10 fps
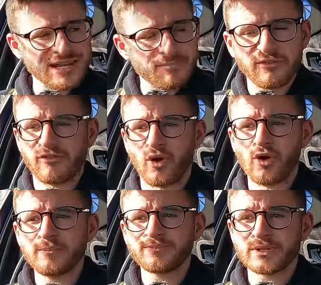in it
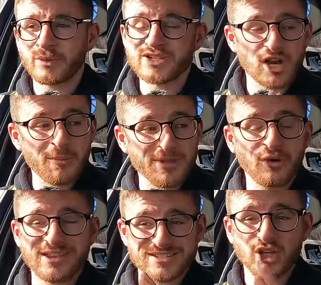before, which I'll be
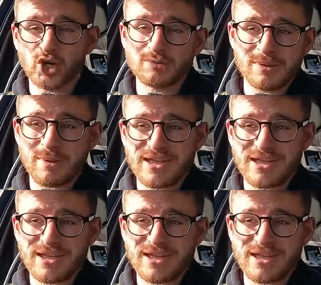honest could be